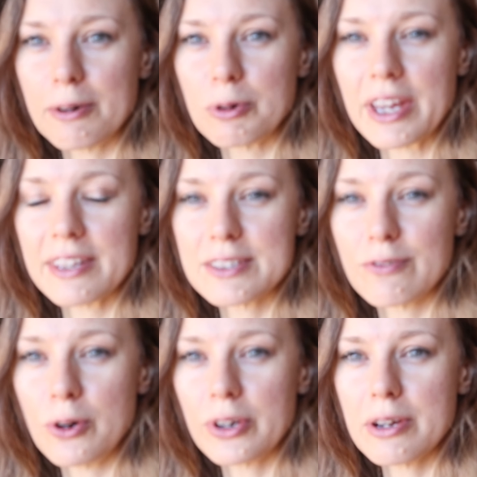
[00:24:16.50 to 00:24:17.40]
I will get this
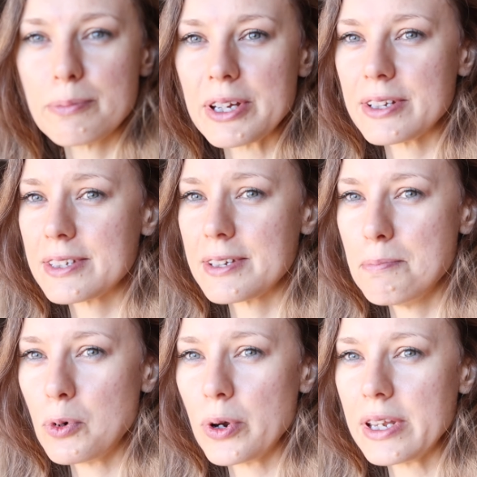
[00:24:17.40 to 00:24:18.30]
vlog up at
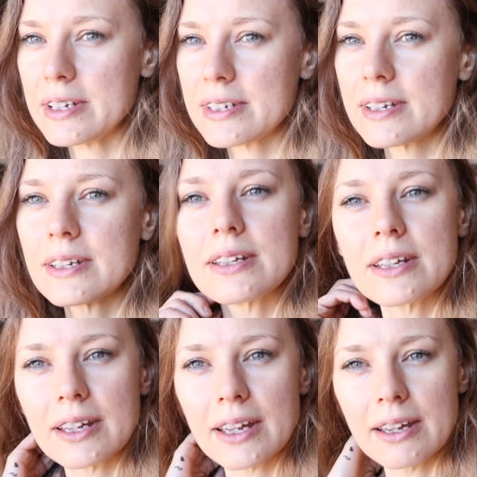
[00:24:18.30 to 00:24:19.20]
some point
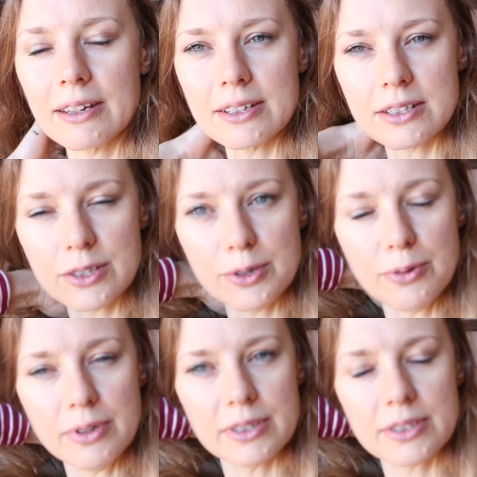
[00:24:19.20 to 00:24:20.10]

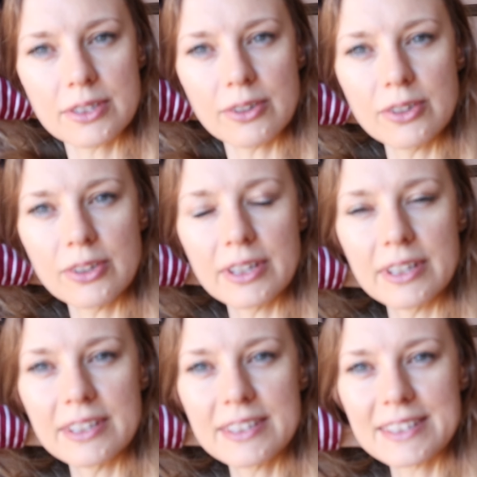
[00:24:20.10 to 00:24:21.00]
soon, so you
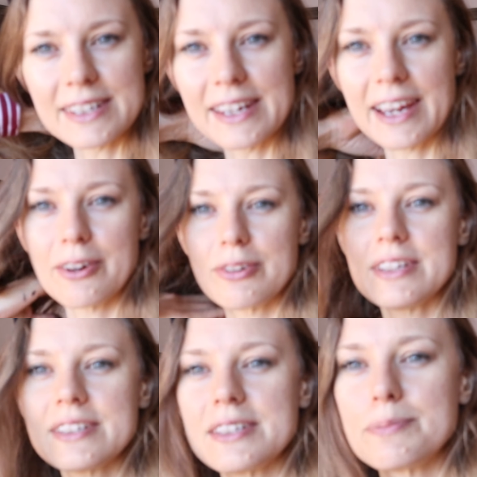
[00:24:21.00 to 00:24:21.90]
can see how
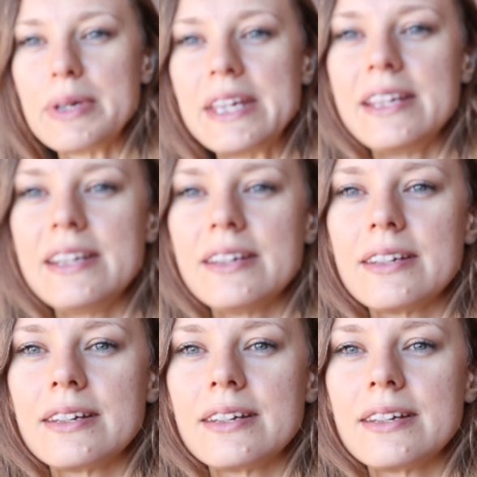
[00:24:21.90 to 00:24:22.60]
this has been.